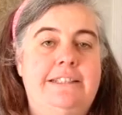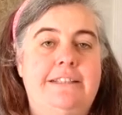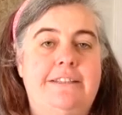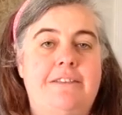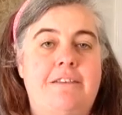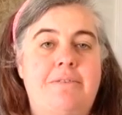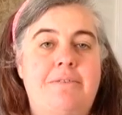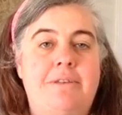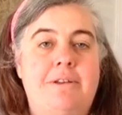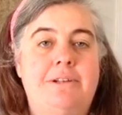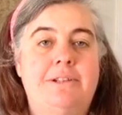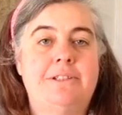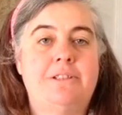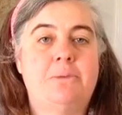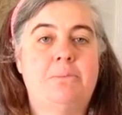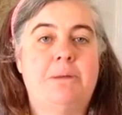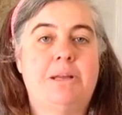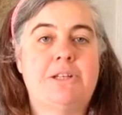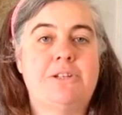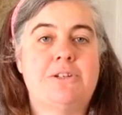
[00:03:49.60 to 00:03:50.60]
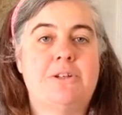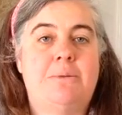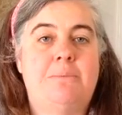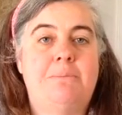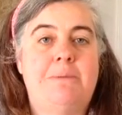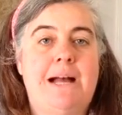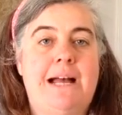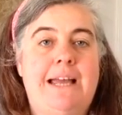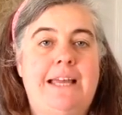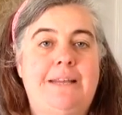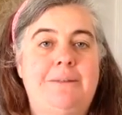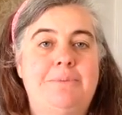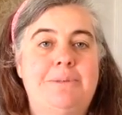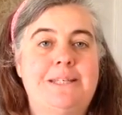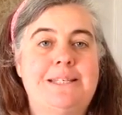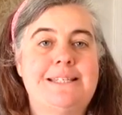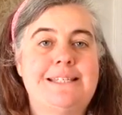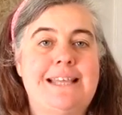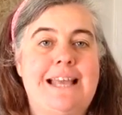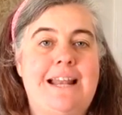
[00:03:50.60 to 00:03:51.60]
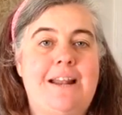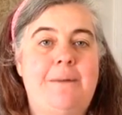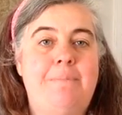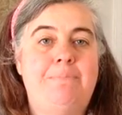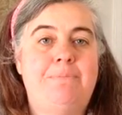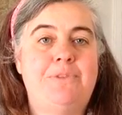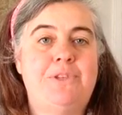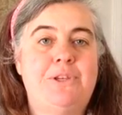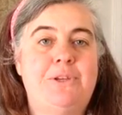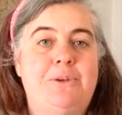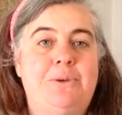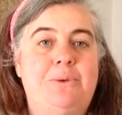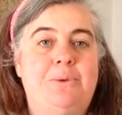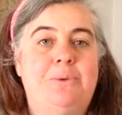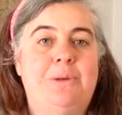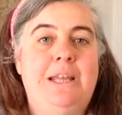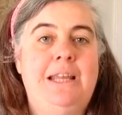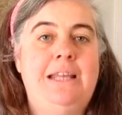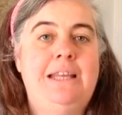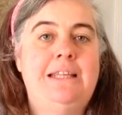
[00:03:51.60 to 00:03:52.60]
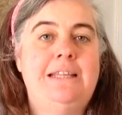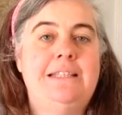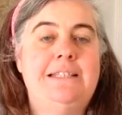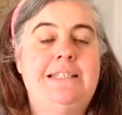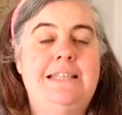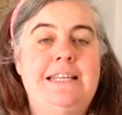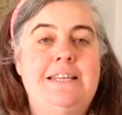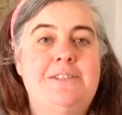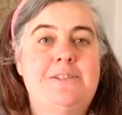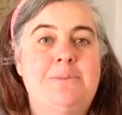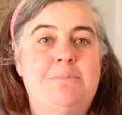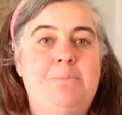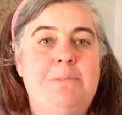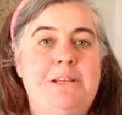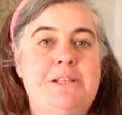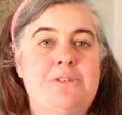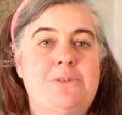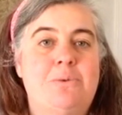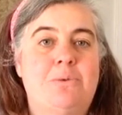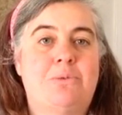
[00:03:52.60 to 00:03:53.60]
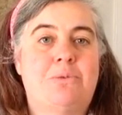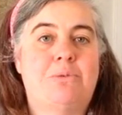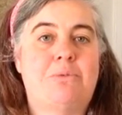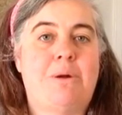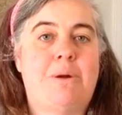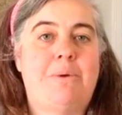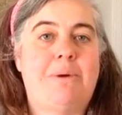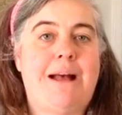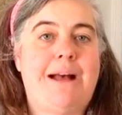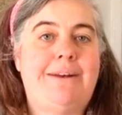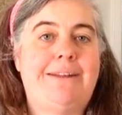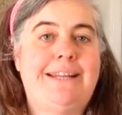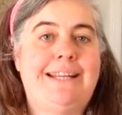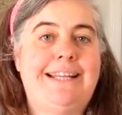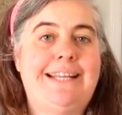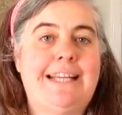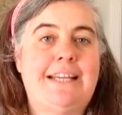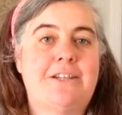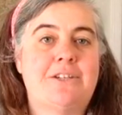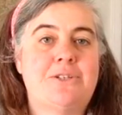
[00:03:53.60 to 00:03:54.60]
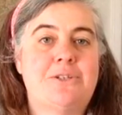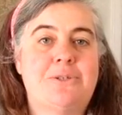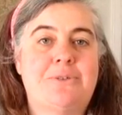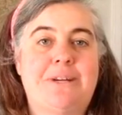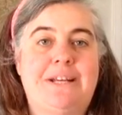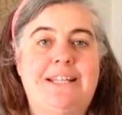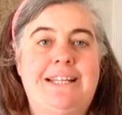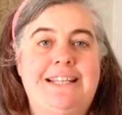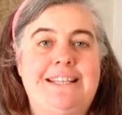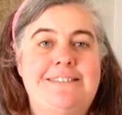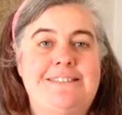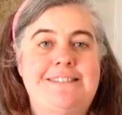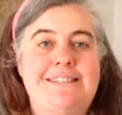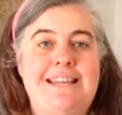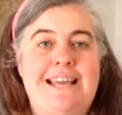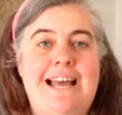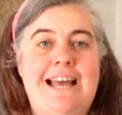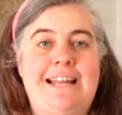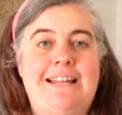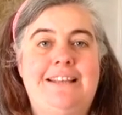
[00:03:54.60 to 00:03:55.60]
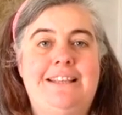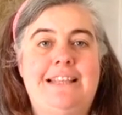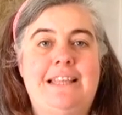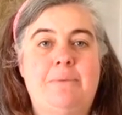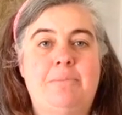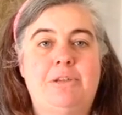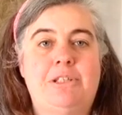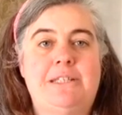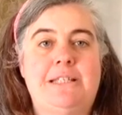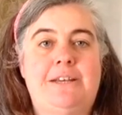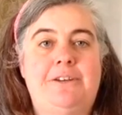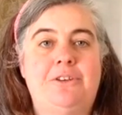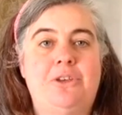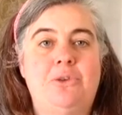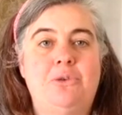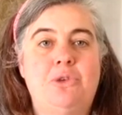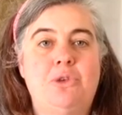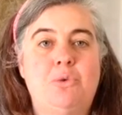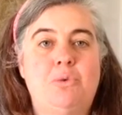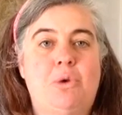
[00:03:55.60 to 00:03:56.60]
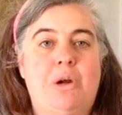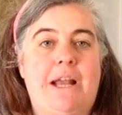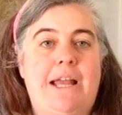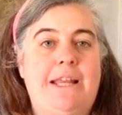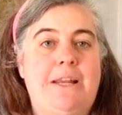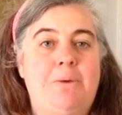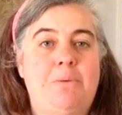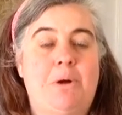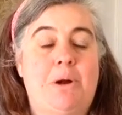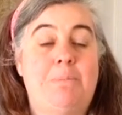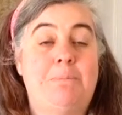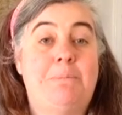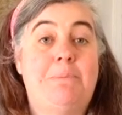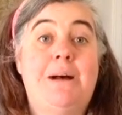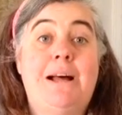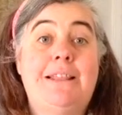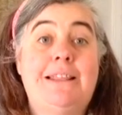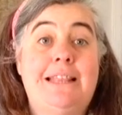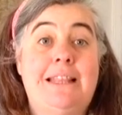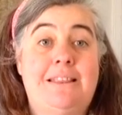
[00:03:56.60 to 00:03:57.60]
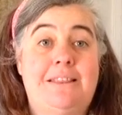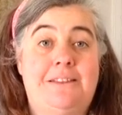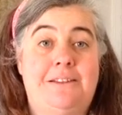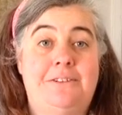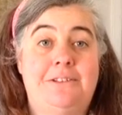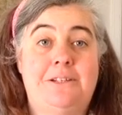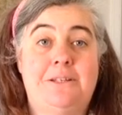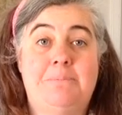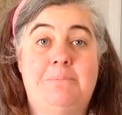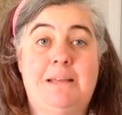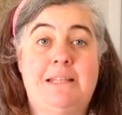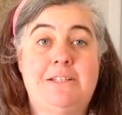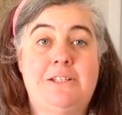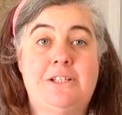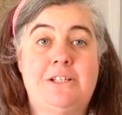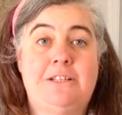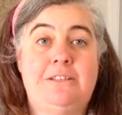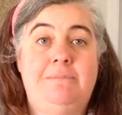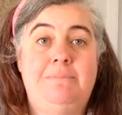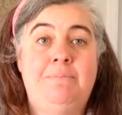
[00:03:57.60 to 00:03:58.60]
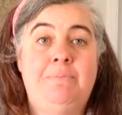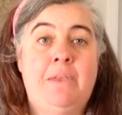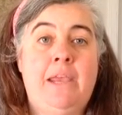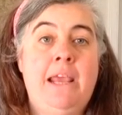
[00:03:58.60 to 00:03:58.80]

The third dimensional mind was set up to dismiss or throw out any extraneous data that would tell you you were anywhere but the third dimension.